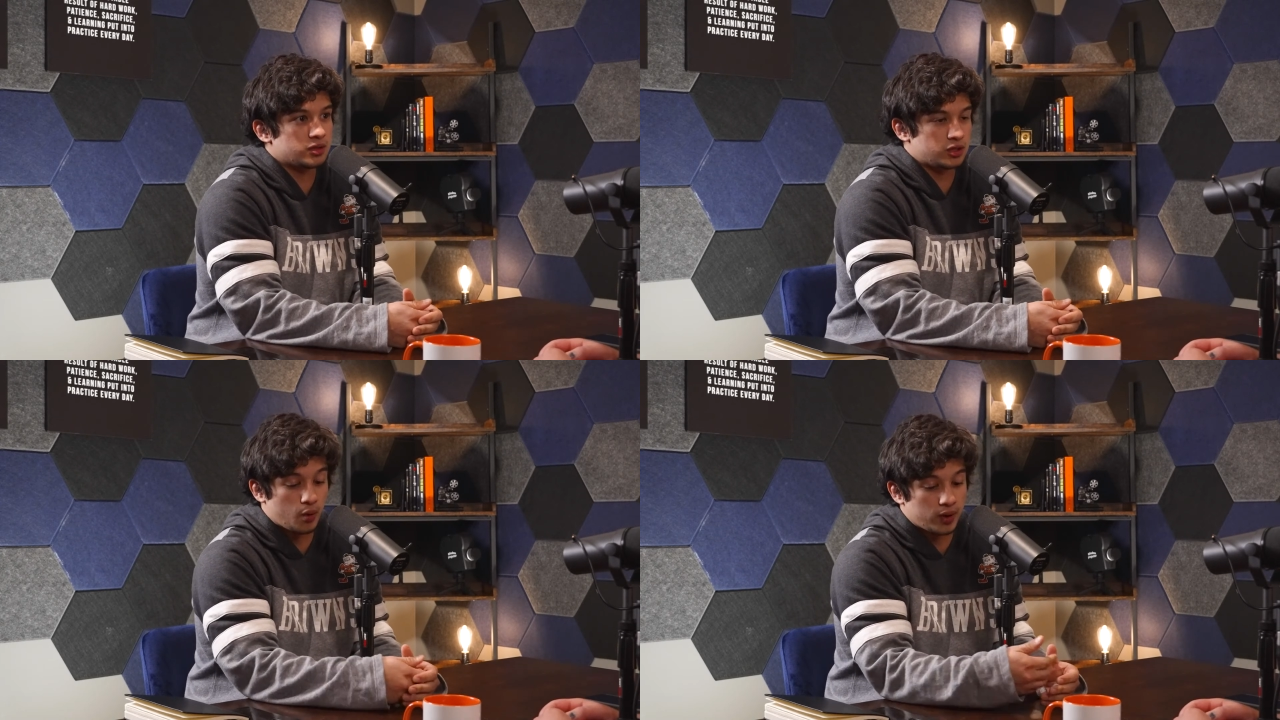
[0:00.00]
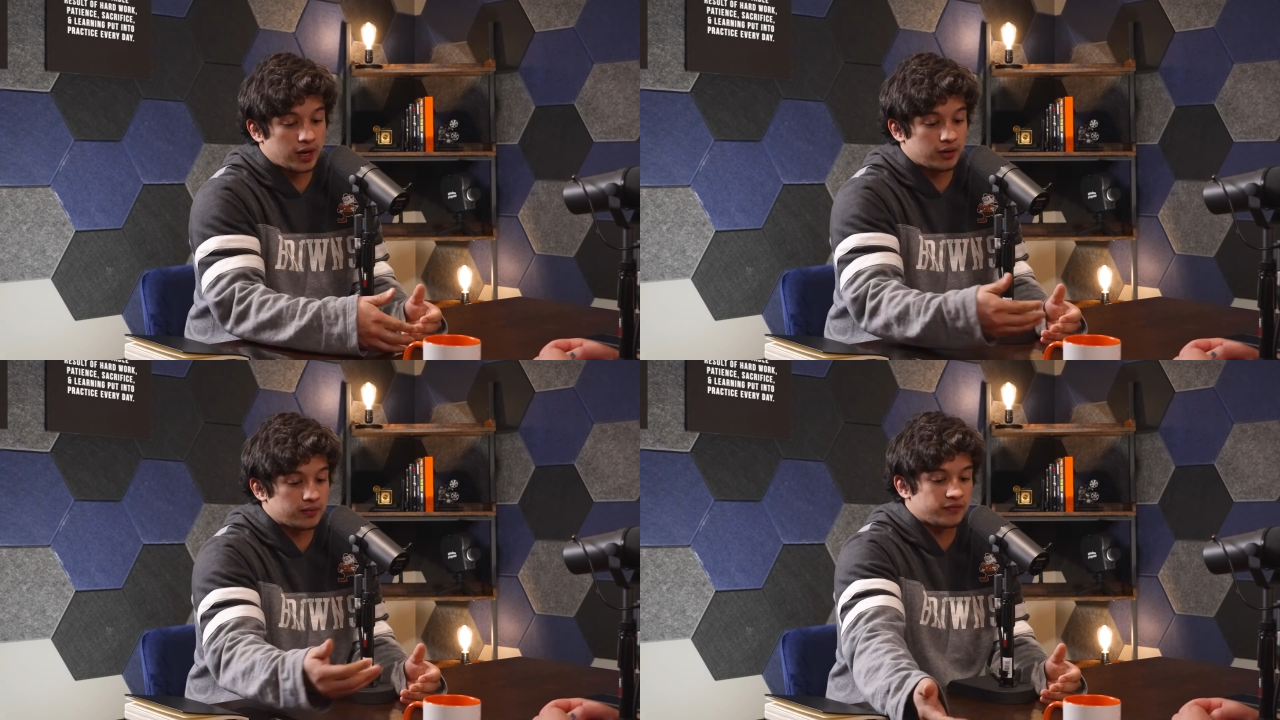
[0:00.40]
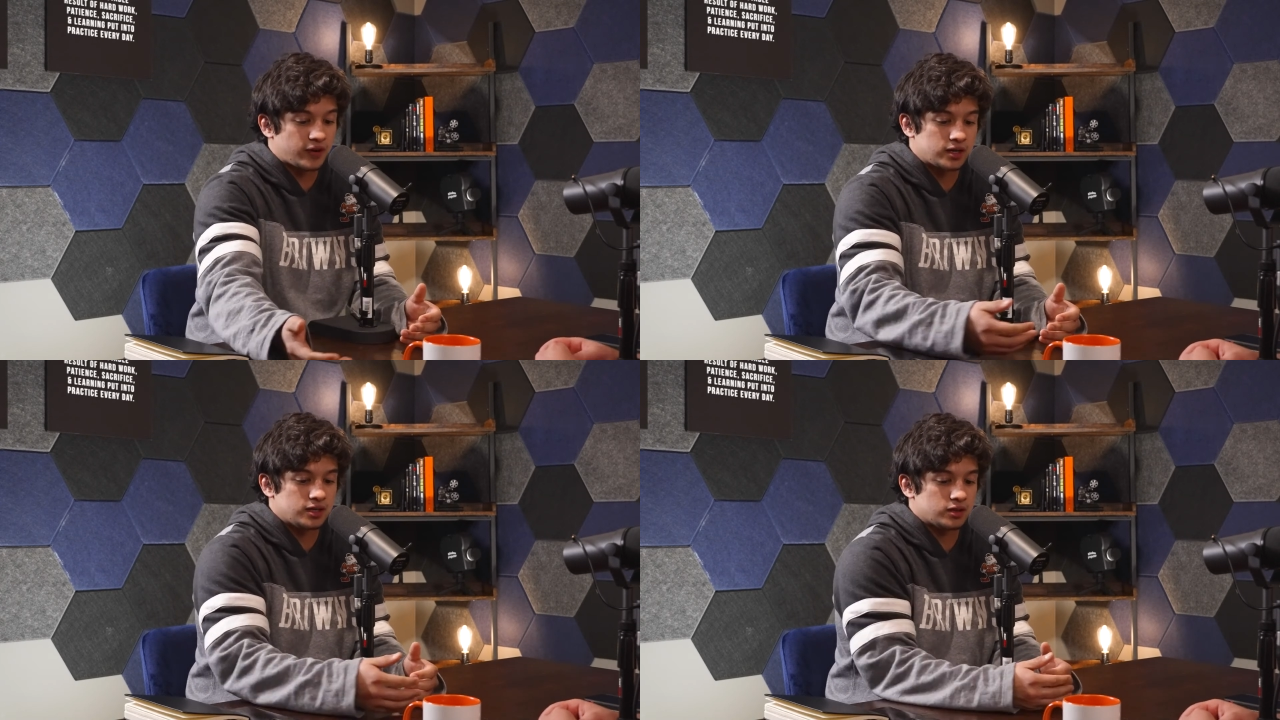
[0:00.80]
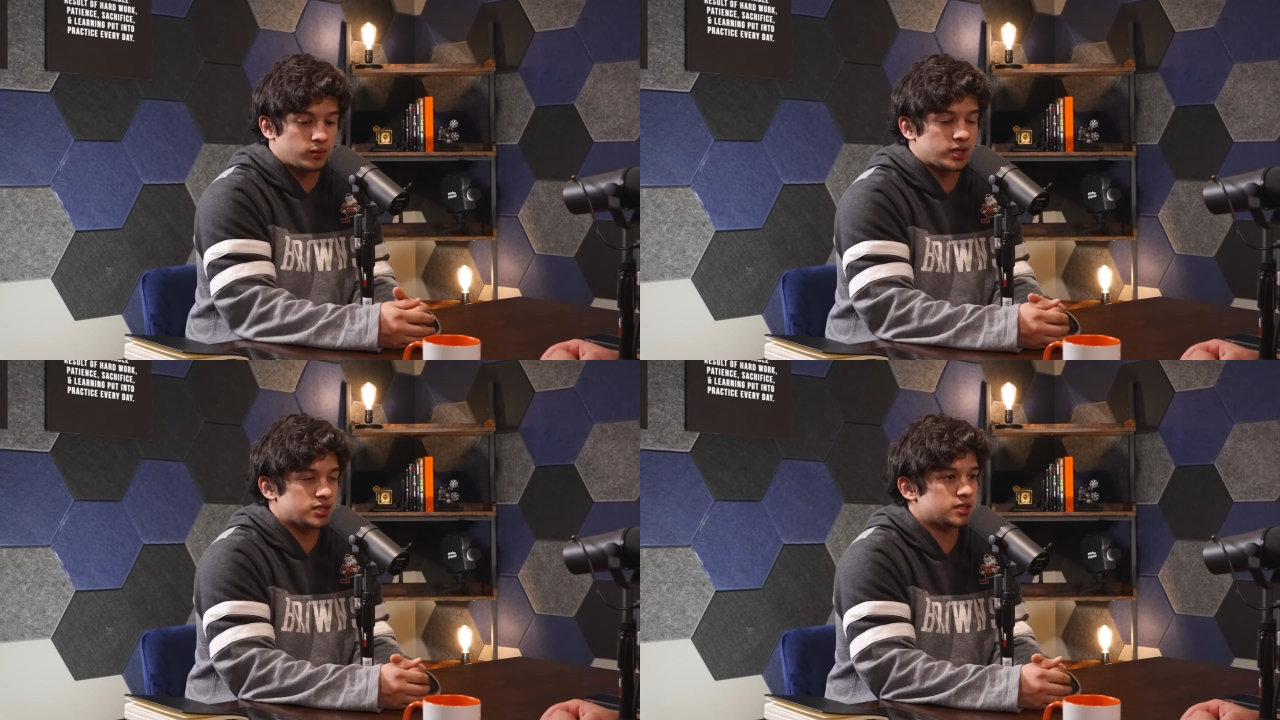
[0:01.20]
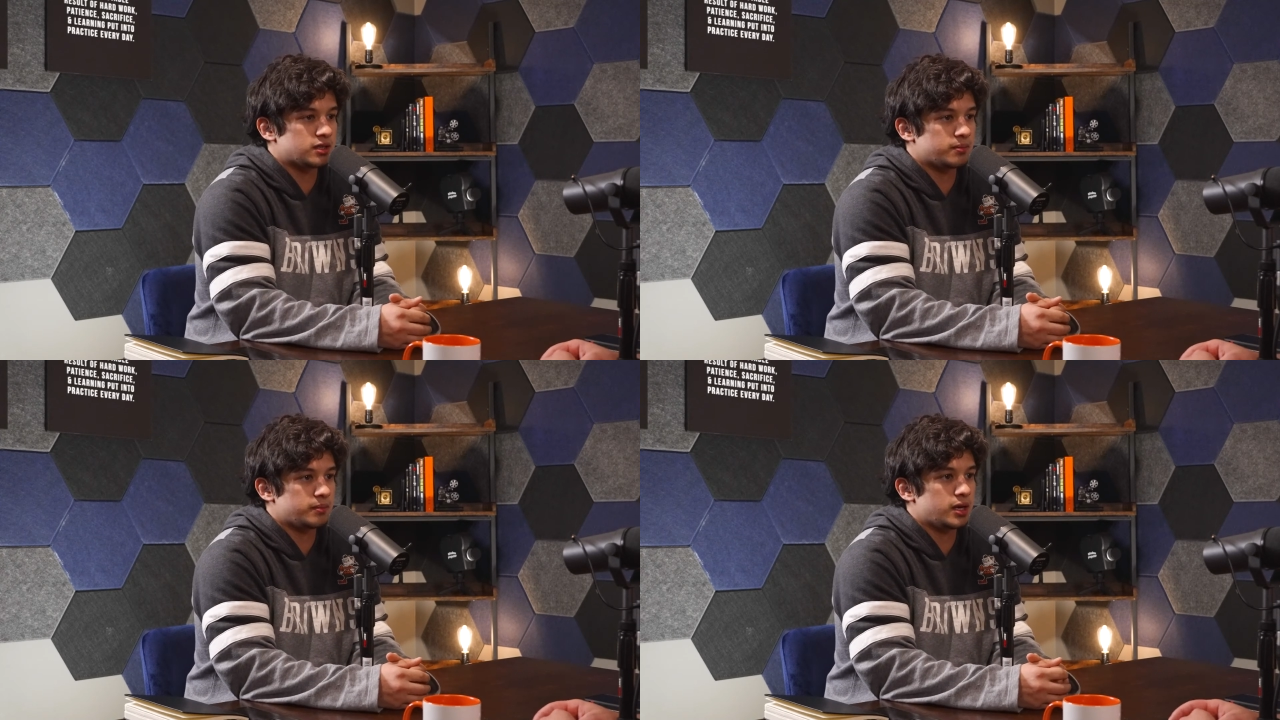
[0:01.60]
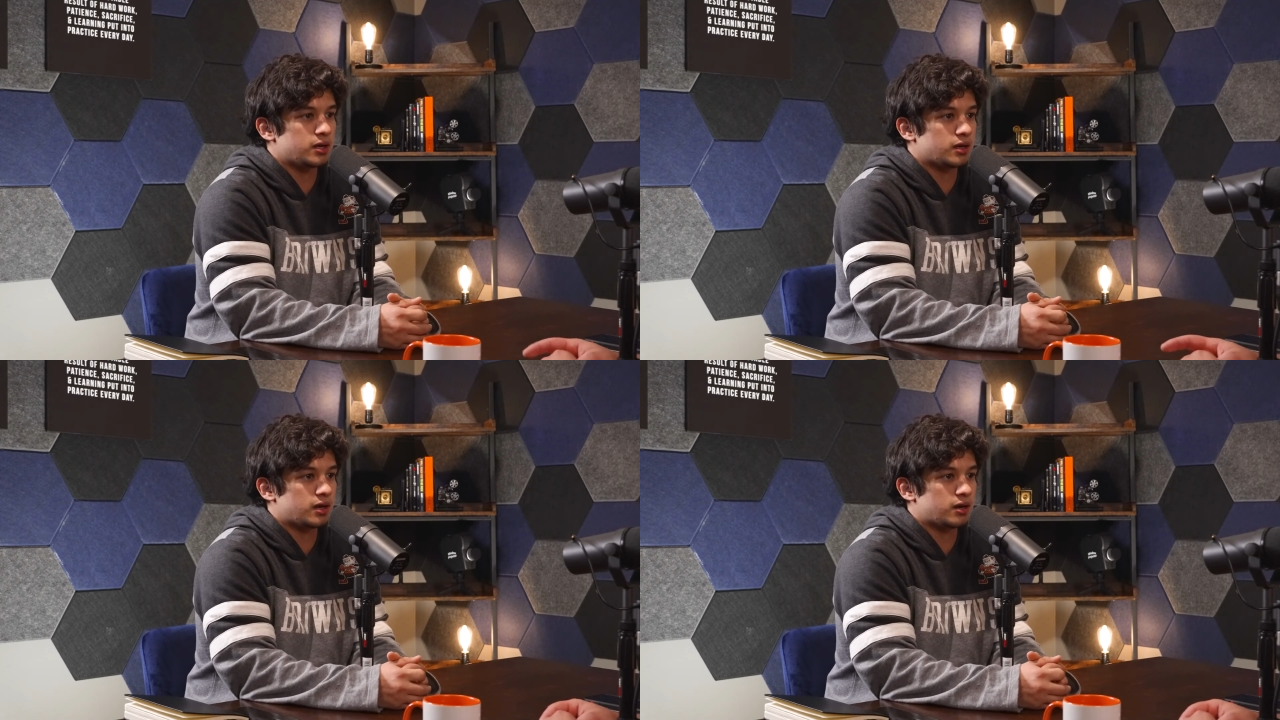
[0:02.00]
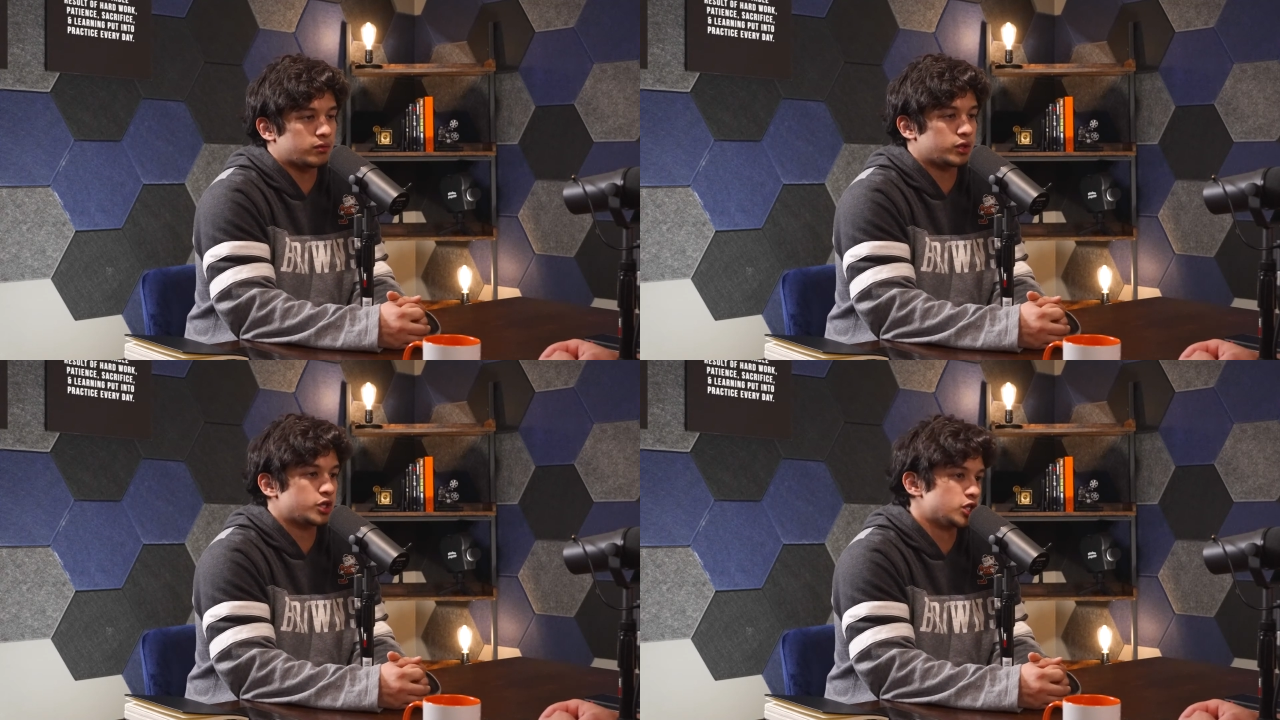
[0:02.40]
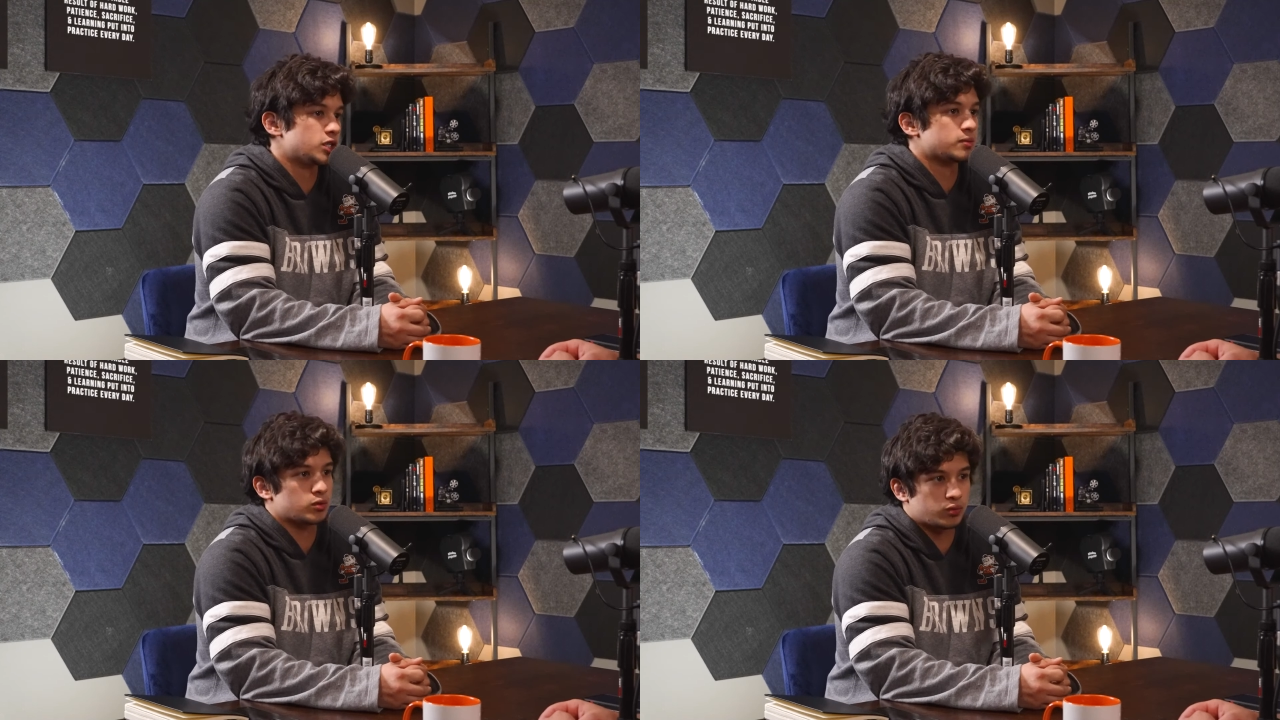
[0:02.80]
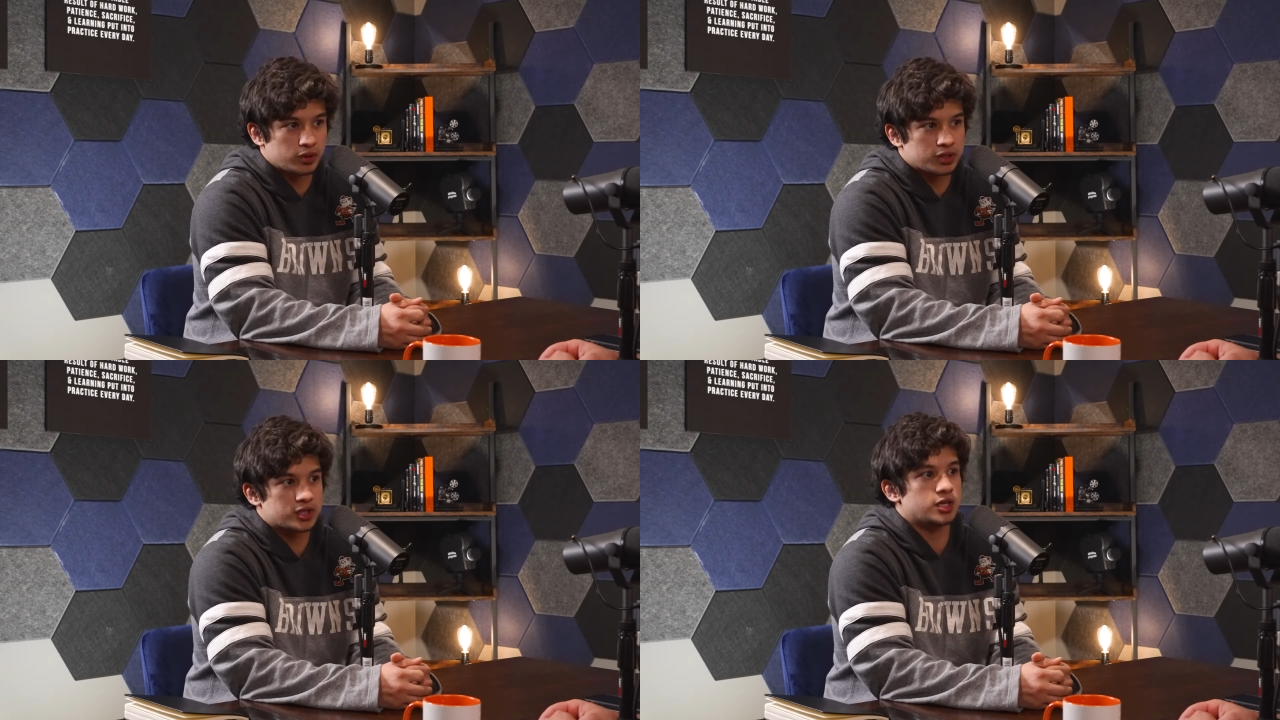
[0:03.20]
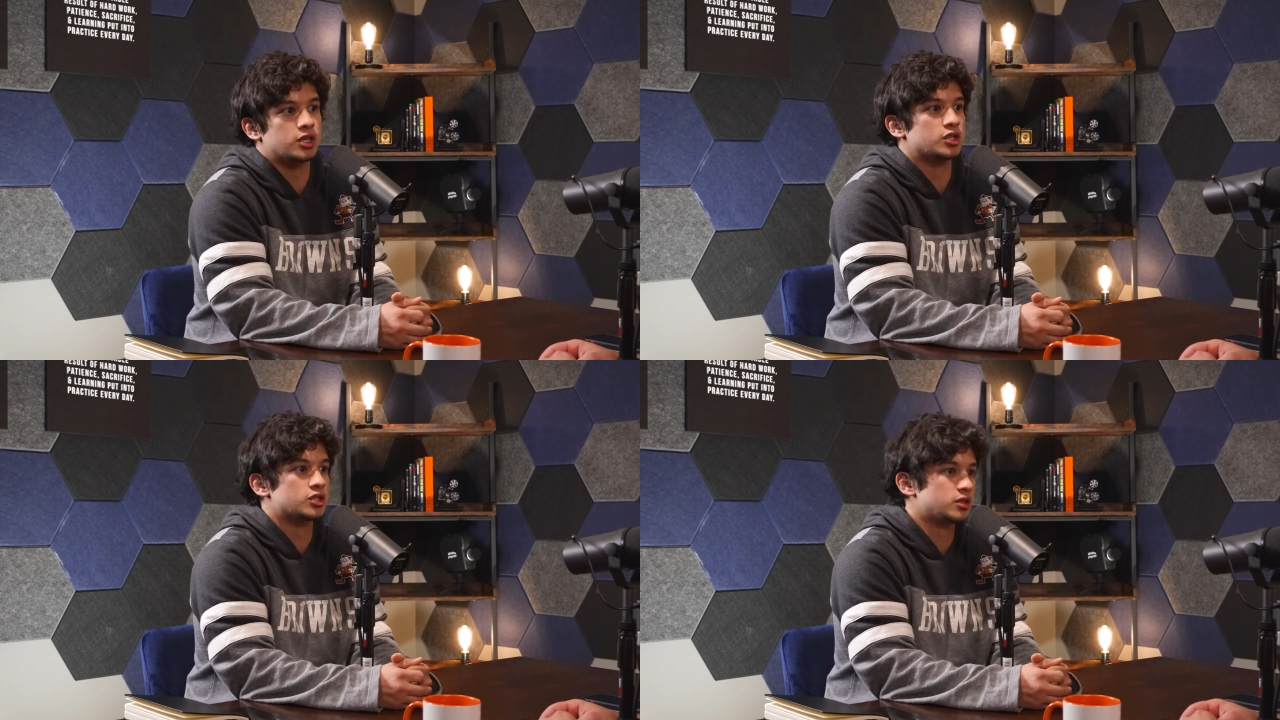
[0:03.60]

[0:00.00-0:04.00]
going out and finding the ways to make relationships with real estate agents,